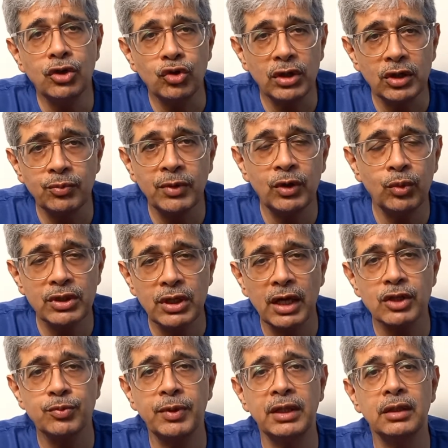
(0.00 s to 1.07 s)
treatment which
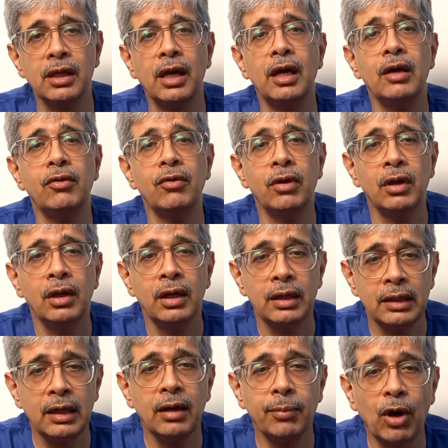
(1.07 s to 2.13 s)
has been there
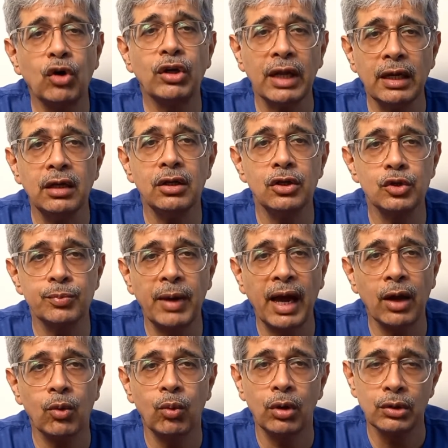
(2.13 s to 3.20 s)
till about 10 years
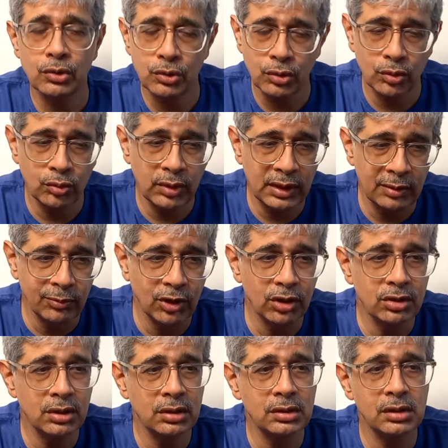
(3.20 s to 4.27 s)
back was to do an
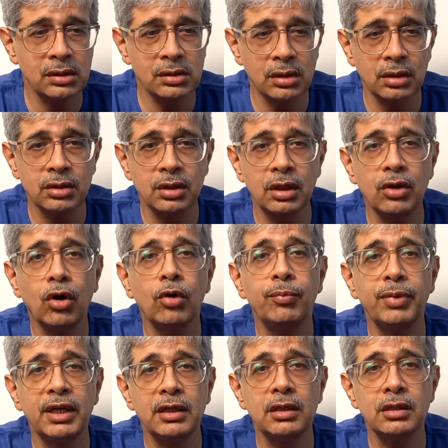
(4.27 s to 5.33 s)
emergency surgery called
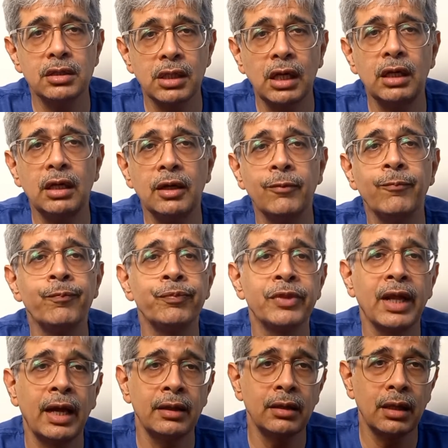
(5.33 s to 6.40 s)
BT Shunt,
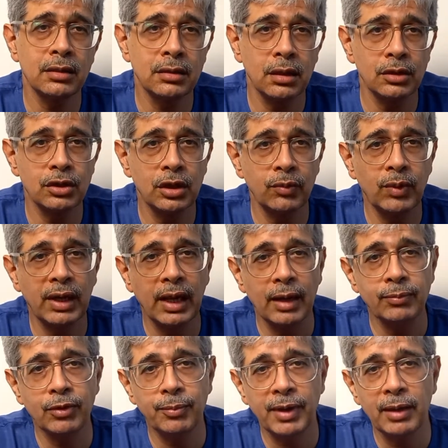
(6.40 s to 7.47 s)
and that surgery will
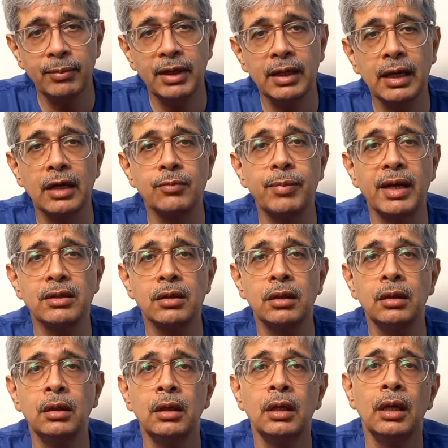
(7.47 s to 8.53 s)
help the baby get
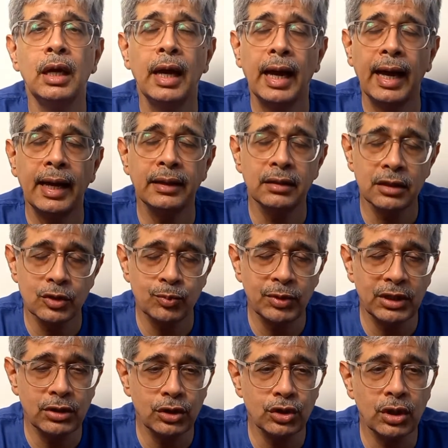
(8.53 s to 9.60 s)
better. And this
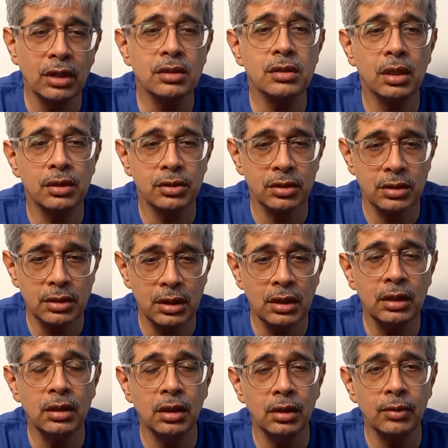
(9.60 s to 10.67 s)
BT Shunt surgery
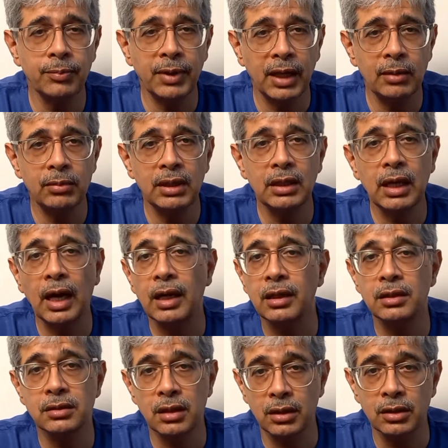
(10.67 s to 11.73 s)
in a baby
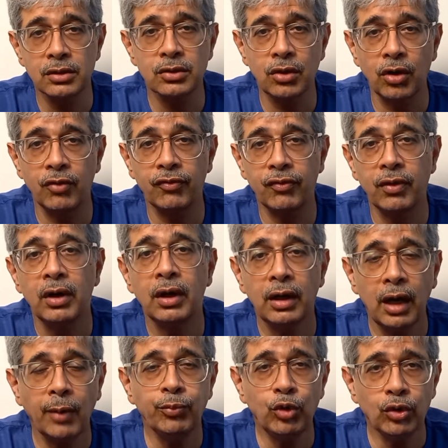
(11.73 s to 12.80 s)
carries a risk of
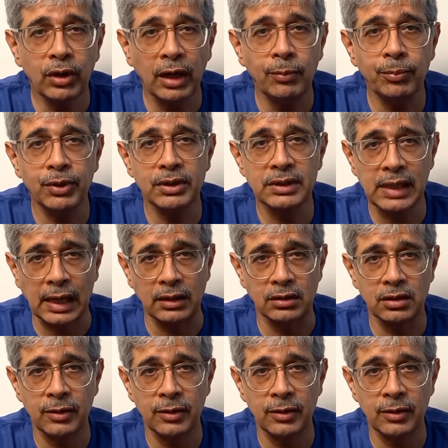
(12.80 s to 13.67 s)
up to 10%.